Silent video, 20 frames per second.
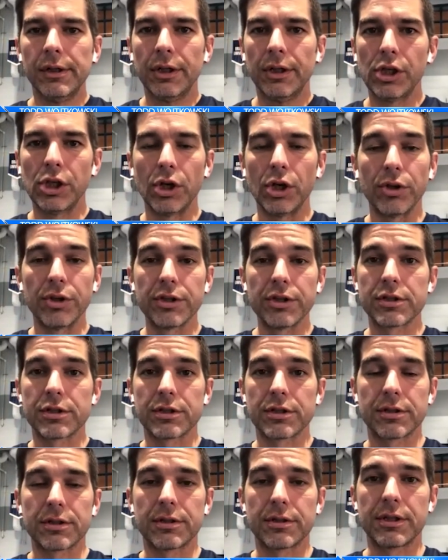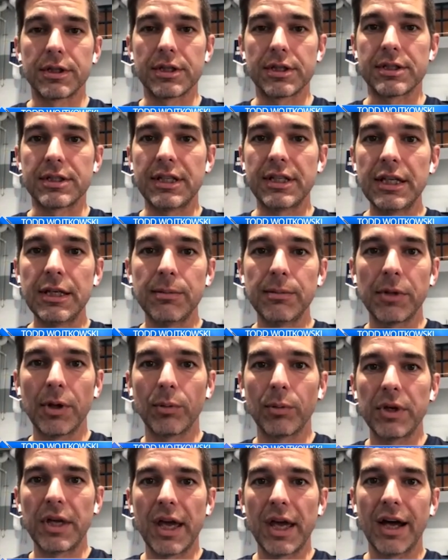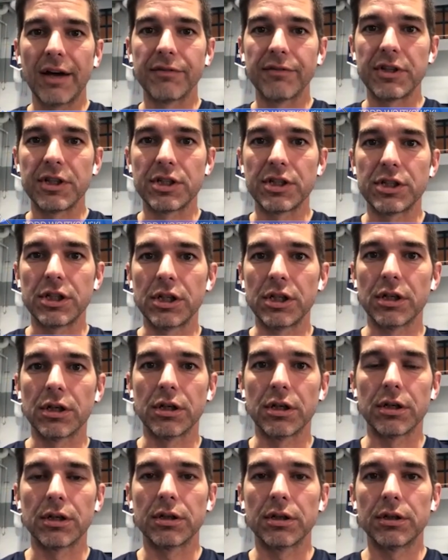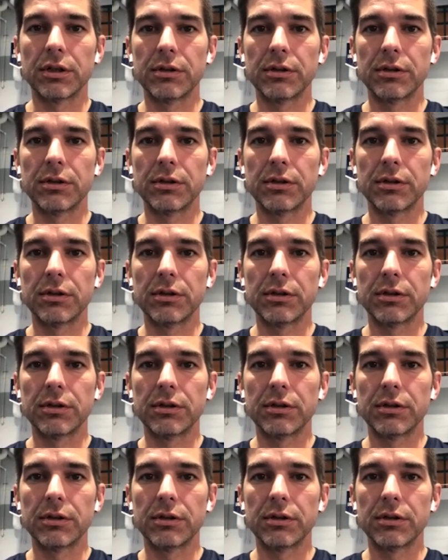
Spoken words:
you know, this team that we have this year